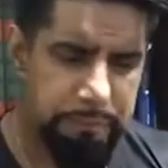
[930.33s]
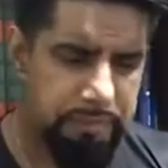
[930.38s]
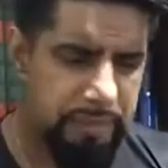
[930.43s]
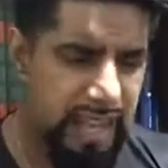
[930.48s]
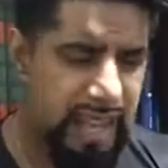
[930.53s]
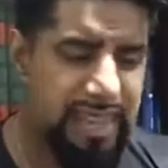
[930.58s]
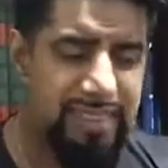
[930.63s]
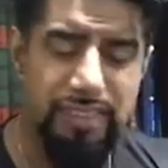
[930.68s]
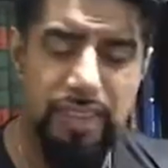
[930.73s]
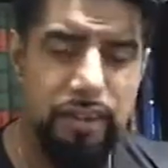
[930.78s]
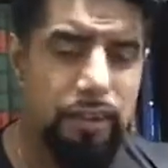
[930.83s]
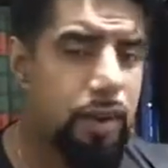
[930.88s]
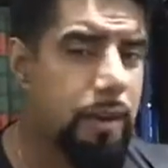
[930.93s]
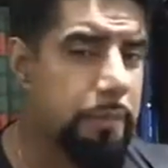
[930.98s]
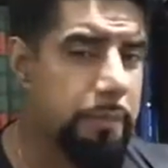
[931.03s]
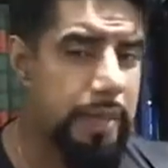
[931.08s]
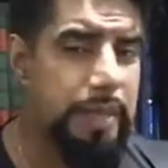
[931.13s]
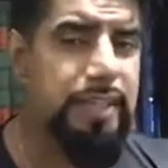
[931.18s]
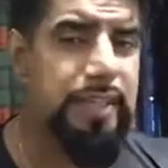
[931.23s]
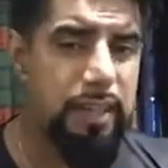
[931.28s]
And there are
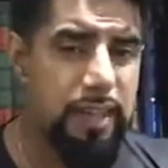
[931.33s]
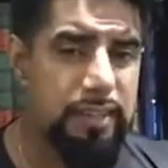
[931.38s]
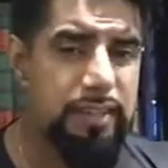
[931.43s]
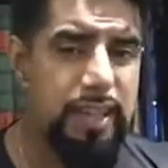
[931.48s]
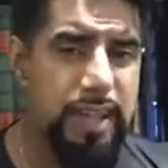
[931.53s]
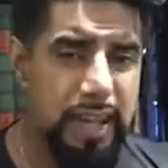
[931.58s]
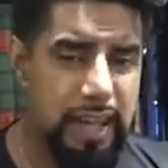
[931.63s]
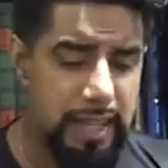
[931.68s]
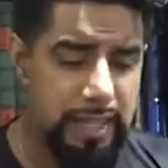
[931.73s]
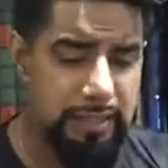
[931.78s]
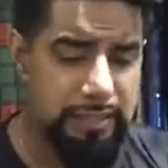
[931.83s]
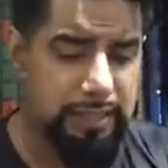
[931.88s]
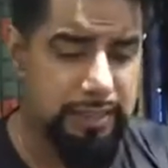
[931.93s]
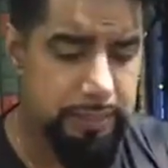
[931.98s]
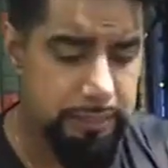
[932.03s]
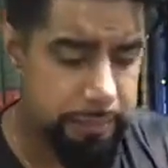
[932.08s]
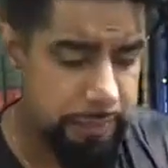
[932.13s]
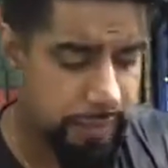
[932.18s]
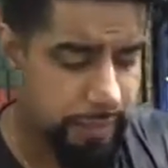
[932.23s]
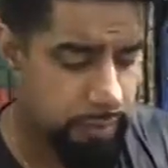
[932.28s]
many other
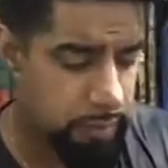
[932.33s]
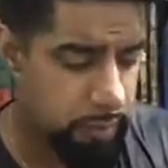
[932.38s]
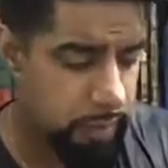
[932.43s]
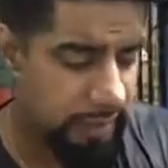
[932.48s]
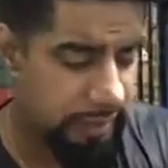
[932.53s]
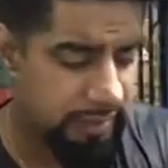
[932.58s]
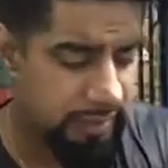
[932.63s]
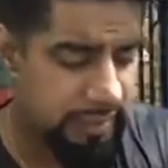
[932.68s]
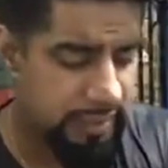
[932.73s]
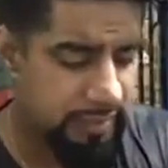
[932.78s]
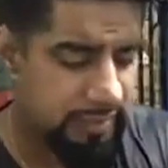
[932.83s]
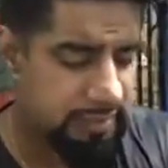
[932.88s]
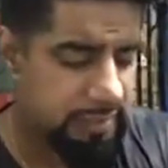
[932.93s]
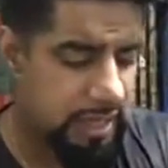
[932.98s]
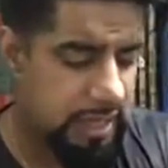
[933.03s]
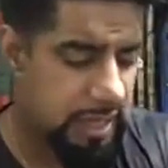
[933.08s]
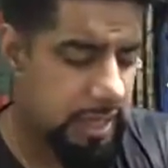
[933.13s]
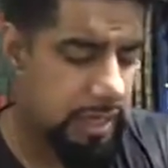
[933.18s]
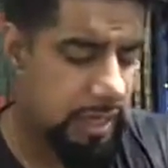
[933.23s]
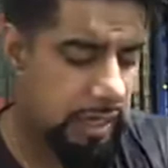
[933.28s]
ahadith, by the way, things
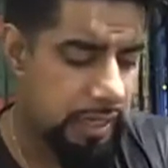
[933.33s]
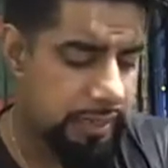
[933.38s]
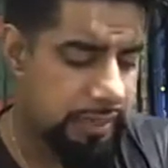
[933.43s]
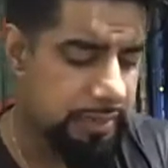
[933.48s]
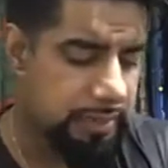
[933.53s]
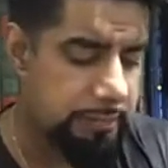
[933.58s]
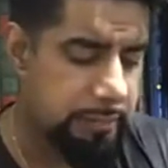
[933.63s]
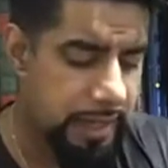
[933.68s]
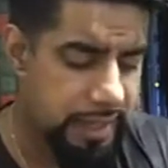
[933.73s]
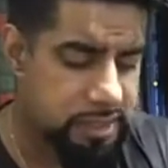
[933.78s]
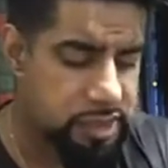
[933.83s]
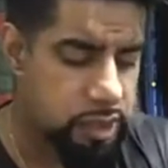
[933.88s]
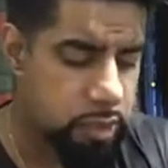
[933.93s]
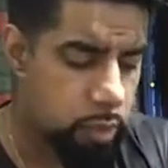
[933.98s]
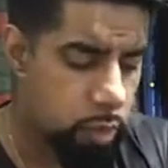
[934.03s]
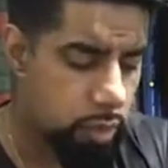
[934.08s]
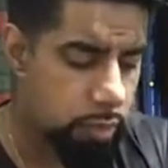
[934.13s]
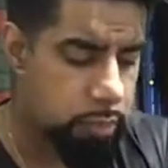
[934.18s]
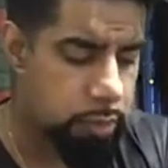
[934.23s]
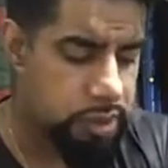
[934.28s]
like the magic
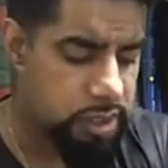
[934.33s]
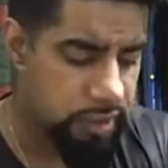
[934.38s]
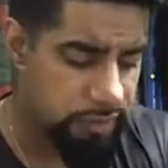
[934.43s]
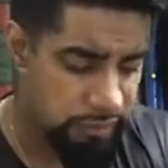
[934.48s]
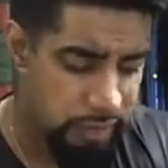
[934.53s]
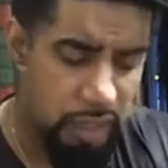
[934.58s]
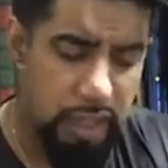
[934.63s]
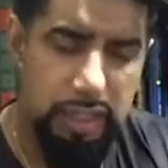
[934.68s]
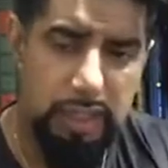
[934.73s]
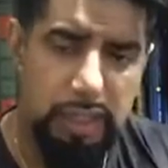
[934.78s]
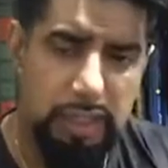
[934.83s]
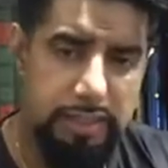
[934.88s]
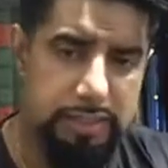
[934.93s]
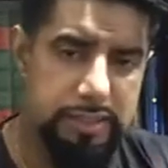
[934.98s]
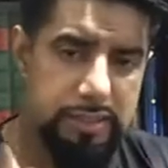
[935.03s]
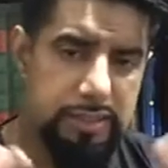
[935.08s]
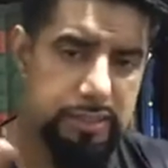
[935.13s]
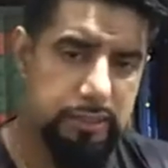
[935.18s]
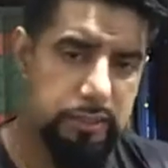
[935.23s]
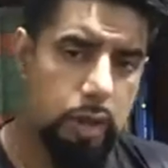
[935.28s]
one, which I've
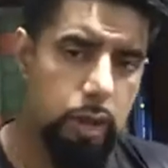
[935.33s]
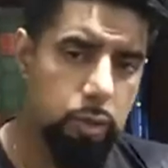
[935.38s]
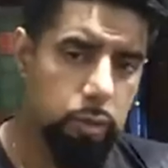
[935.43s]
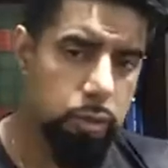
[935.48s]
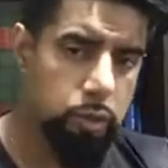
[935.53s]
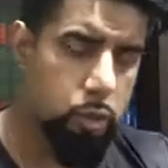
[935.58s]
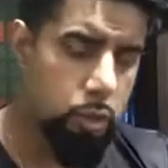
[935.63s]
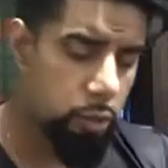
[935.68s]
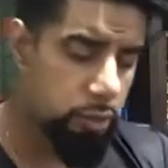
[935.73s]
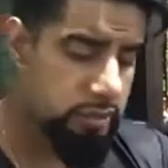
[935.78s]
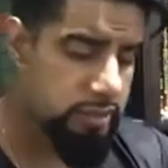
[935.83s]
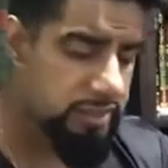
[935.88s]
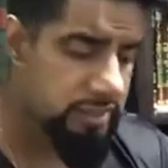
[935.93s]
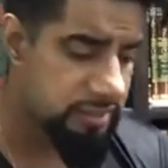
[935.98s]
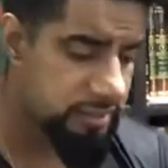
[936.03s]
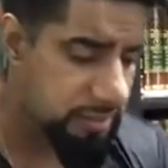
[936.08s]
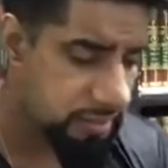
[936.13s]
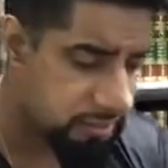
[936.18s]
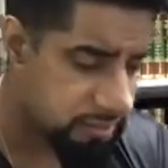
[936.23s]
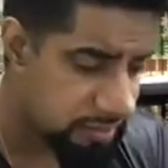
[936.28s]
highlighted and the whole course
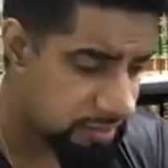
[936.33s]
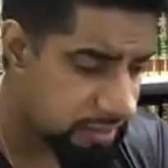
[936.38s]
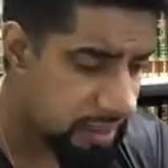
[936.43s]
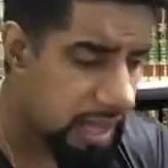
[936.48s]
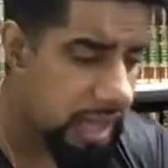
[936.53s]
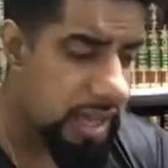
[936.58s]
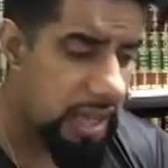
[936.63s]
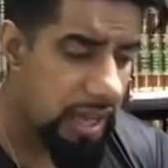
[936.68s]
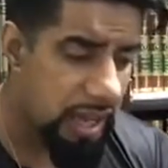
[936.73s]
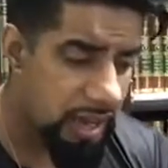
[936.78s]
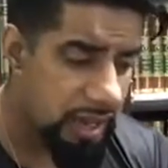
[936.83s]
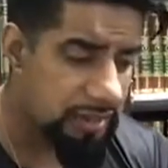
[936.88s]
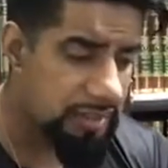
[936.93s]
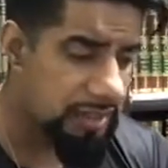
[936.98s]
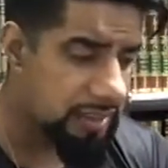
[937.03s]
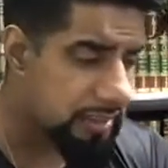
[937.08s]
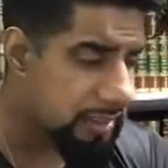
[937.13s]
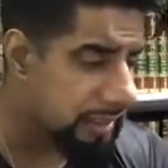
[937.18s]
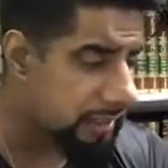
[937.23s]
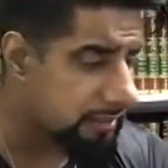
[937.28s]
discusses, other
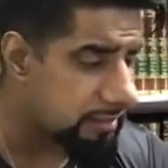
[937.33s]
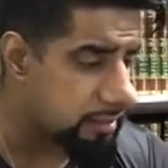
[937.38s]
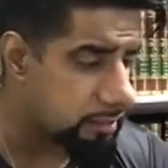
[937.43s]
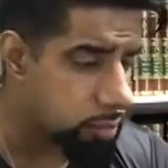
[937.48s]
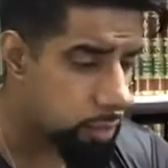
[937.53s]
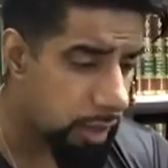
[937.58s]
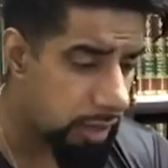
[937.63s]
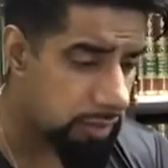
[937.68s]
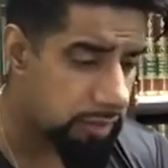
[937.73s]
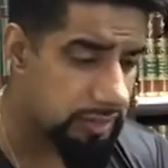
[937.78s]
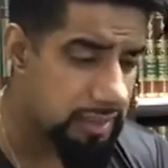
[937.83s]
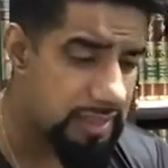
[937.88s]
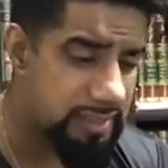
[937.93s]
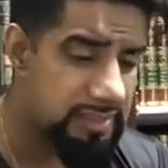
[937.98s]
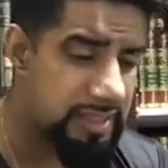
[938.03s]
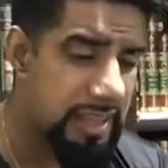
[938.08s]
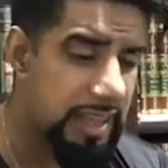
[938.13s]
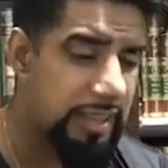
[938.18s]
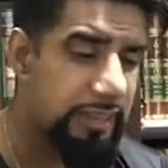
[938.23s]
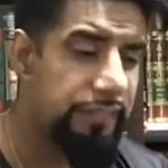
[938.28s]
things as well. There's
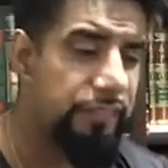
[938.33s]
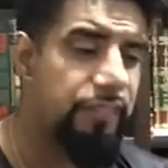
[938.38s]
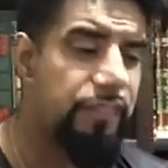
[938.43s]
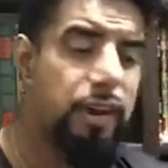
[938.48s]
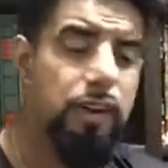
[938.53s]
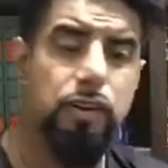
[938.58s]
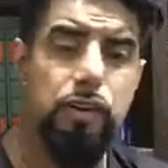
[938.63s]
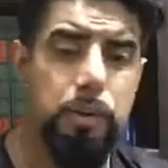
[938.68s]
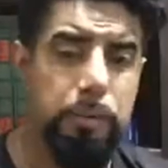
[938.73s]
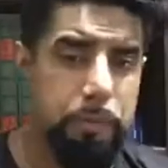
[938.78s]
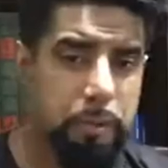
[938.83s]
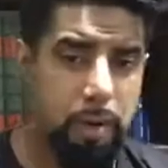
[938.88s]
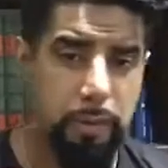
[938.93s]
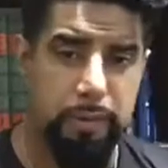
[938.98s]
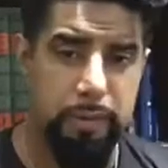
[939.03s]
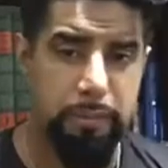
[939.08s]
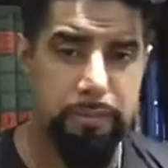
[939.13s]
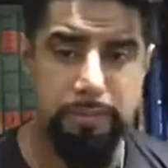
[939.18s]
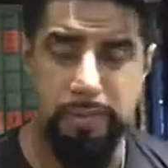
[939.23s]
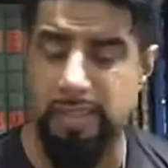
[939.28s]
a very
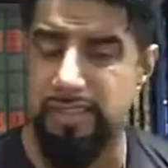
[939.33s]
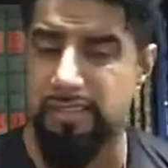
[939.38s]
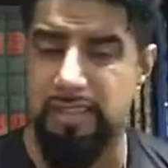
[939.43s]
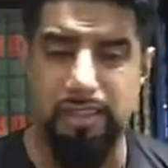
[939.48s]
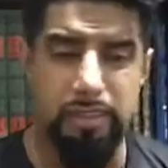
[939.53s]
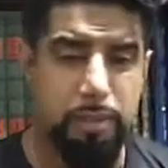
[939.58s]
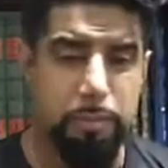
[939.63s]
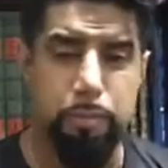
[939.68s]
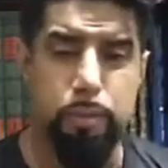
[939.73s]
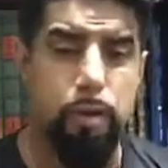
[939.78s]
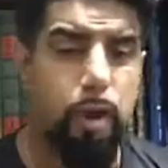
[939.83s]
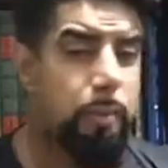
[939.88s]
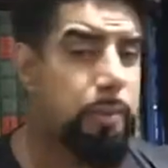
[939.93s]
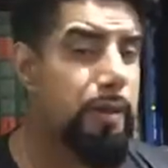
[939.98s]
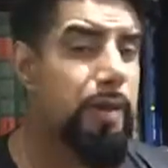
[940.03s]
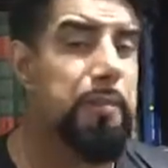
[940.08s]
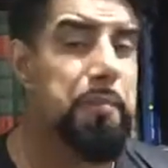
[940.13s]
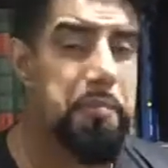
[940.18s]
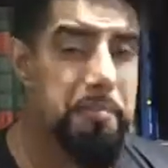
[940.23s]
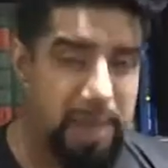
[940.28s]
problem, there's other
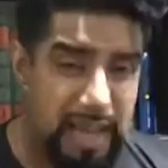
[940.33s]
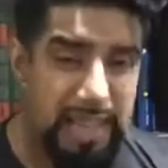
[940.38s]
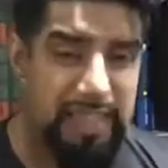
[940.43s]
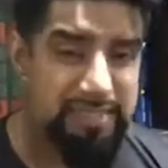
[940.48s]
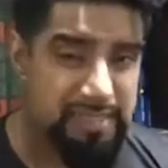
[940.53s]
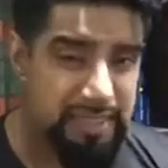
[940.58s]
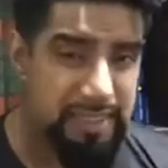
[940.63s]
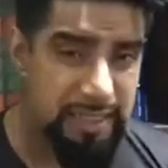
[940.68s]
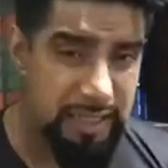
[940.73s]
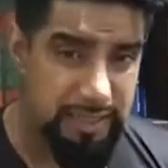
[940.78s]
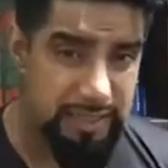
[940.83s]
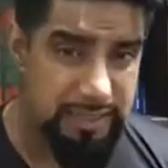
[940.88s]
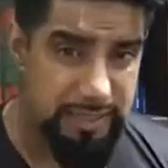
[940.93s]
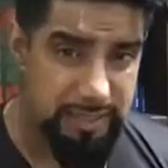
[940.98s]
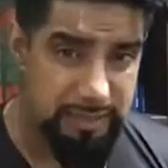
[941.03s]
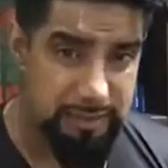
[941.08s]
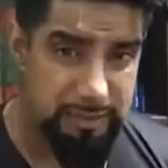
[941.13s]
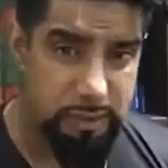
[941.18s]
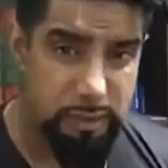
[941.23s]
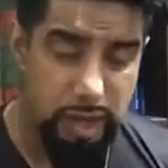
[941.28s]
problematic
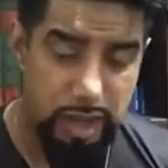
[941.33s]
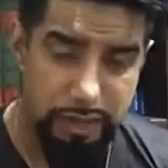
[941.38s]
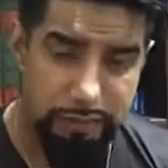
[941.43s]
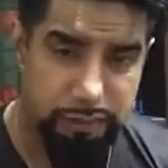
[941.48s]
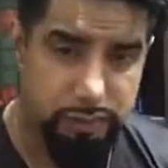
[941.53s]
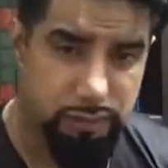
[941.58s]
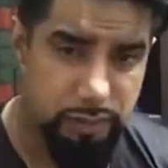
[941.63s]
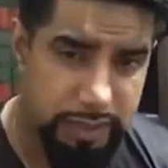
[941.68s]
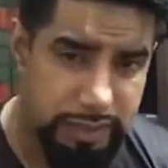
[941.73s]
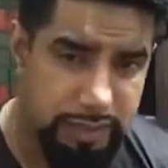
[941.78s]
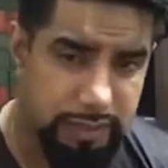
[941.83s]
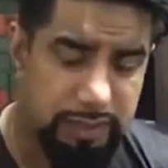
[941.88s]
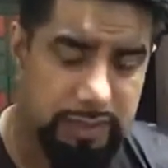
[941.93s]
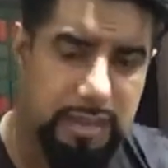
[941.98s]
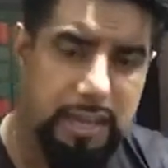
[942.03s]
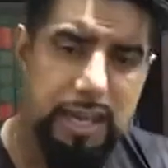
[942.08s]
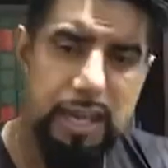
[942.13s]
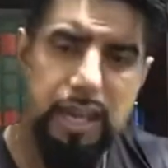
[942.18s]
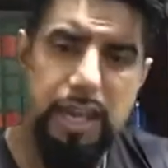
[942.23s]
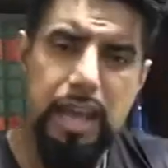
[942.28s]
hadith you have to recognize.
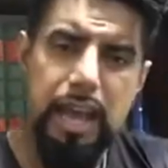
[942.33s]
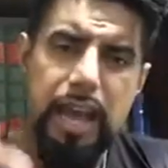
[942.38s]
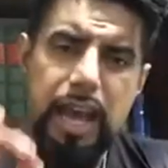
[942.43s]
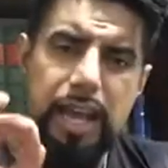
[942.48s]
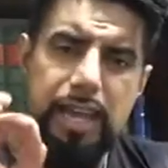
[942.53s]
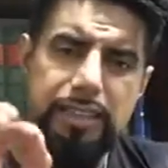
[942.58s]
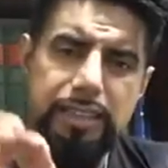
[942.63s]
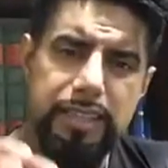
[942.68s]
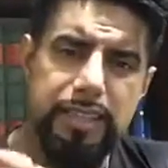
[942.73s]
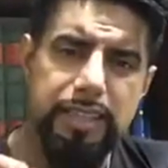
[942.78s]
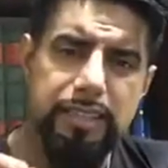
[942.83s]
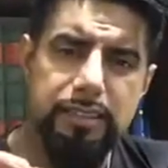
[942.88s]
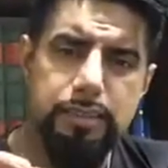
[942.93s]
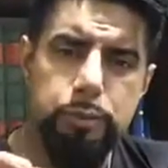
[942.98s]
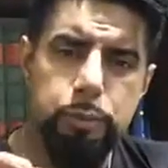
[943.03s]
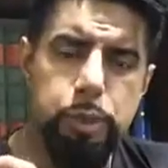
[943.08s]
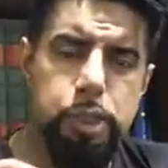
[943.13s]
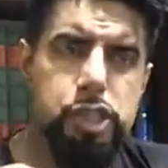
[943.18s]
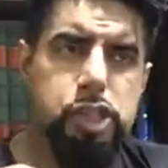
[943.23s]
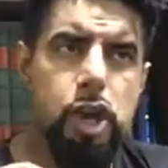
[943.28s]
Hadith
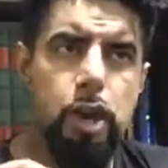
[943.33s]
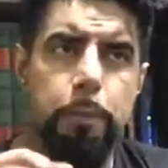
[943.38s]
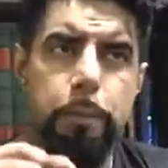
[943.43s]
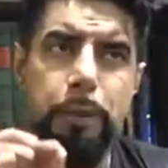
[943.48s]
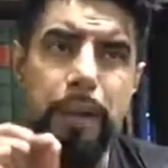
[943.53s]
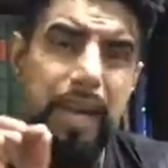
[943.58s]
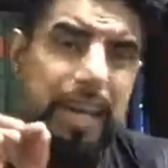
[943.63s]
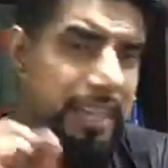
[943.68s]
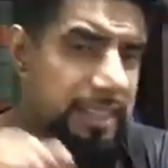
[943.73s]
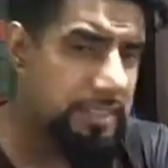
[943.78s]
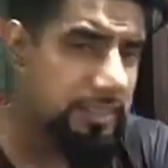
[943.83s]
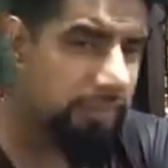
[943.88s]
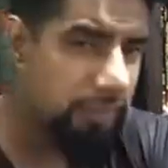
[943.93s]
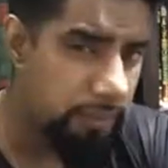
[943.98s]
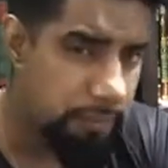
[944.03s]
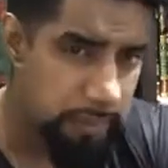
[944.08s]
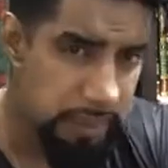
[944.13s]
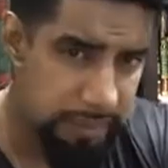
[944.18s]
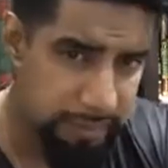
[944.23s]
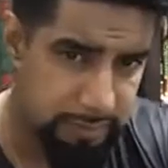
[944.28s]
which are
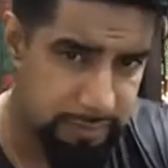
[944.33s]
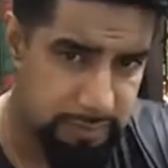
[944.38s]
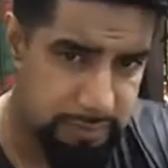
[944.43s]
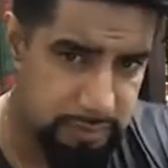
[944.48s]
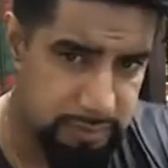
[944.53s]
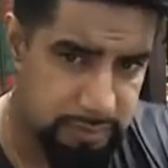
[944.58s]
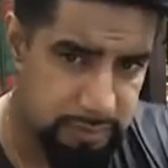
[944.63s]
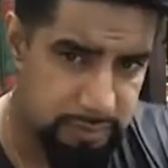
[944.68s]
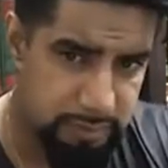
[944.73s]
blasphemous,